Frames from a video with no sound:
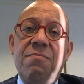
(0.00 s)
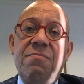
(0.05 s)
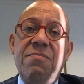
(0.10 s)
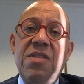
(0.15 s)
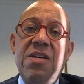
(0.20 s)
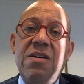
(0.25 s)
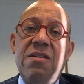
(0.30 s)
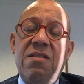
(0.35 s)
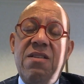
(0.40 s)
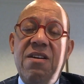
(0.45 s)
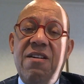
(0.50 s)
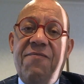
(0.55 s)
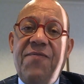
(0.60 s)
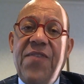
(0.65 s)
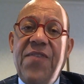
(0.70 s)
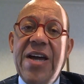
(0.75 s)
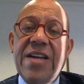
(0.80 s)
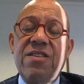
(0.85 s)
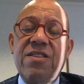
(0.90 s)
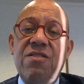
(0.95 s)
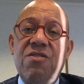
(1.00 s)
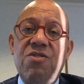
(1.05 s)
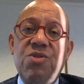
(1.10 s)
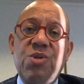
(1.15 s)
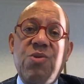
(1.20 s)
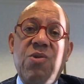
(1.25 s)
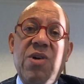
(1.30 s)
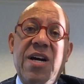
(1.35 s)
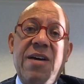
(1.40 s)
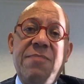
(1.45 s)
the effect of
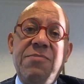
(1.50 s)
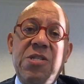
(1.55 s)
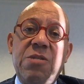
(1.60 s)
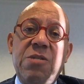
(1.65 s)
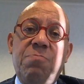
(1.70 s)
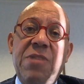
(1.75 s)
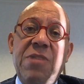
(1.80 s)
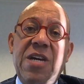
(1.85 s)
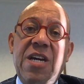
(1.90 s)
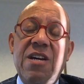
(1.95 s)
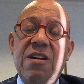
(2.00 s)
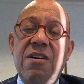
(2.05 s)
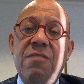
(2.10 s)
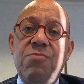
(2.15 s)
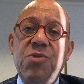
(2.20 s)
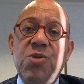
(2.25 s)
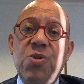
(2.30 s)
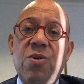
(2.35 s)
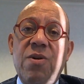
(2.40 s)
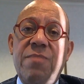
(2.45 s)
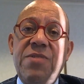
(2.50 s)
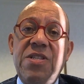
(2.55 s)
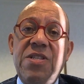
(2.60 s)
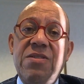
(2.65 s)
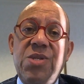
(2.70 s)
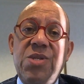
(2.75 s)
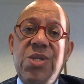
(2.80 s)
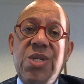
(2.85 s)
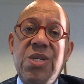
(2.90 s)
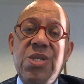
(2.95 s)
those crimes is being absorbed in
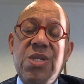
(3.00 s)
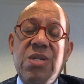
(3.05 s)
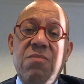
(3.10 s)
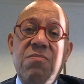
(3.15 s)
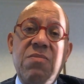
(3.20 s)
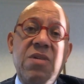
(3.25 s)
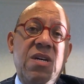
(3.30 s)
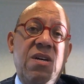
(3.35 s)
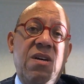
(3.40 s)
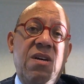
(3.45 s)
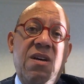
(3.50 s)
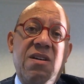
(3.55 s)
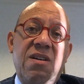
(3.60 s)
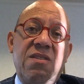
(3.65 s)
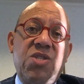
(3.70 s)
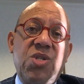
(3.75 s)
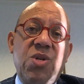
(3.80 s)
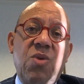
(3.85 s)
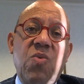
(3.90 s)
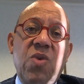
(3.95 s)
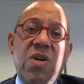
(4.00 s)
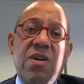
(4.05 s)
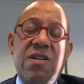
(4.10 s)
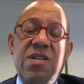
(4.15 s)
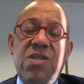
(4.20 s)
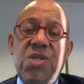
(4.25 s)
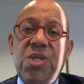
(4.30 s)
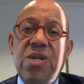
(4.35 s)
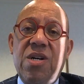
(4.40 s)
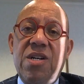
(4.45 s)
the system, and so we're going
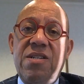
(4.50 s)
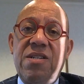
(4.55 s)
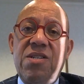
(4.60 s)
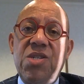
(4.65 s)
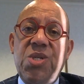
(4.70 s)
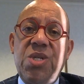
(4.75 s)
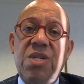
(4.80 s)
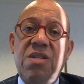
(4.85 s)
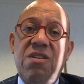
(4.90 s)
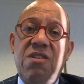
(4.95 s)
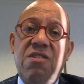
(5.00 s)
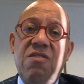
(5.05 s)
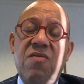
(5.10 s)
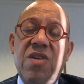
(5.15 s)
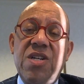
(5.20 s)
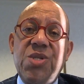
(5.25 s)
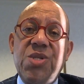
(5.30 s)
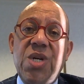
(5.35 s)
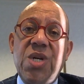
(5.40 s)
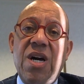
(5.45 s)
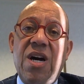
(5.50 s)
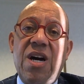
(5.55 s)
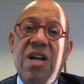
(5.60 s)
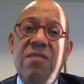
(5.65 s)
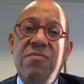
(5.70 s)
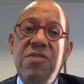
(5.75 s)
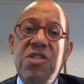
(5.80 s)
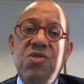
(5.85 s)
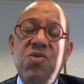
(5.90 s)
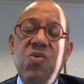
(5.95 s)
to start to see the U.S.
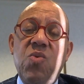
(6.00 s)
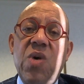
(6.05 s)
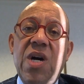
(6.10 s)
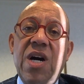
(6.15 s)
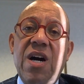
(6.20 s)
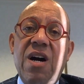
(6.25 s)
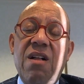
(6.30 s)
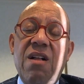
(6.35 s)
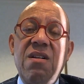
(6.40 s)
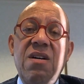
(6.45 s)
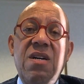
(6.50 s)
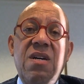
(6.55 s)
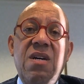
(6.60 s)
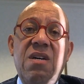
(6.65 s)
economy do well.